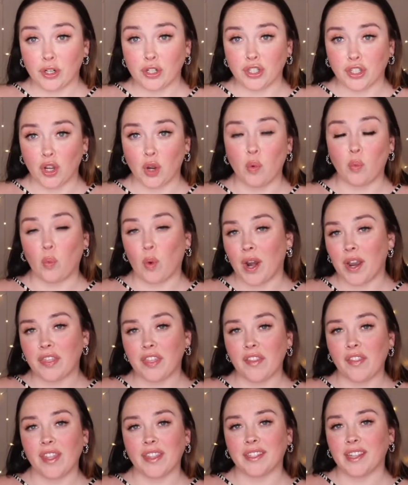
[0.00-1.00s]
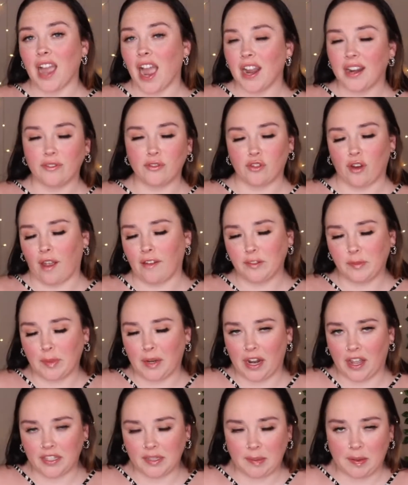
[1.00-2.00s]
So one thing that kind of drives me
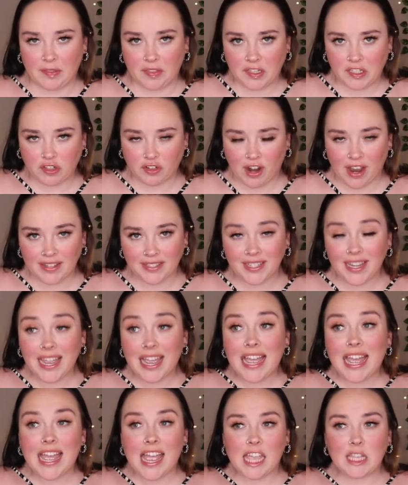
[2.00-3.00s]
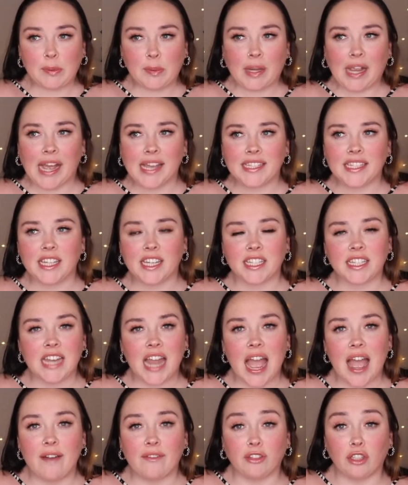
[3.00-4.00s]
nuts about this dress is because it doesn't
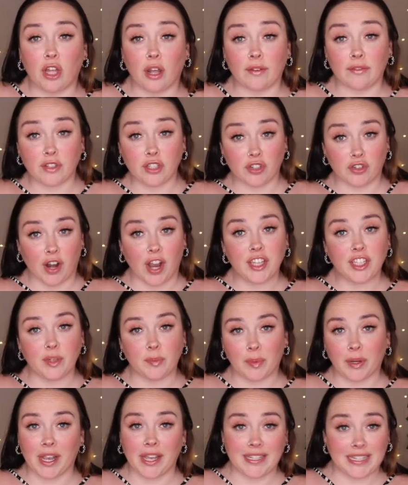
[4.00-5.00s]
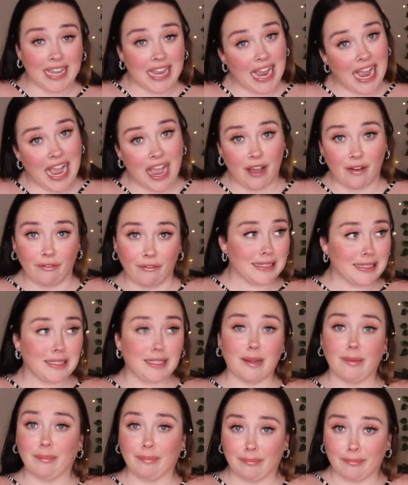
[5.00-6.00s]
have a lot of stretch and because I have
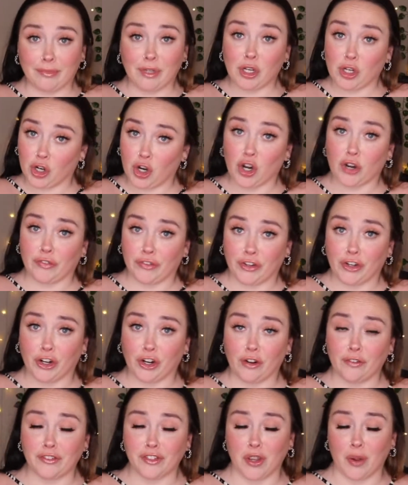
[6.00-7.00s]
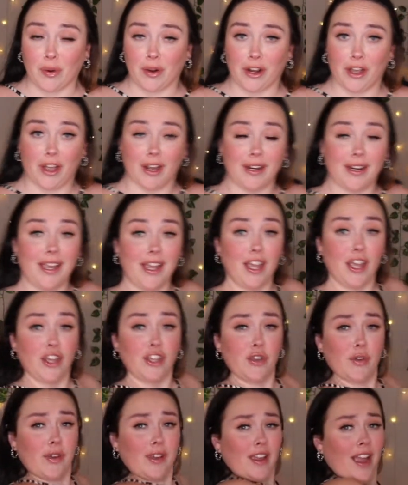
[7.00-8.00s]
some curvy curves going on,
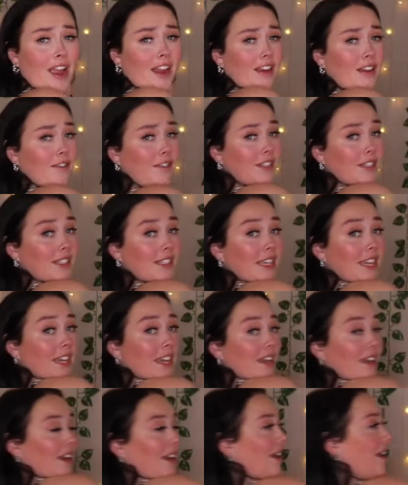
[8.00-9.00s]
you can kind of see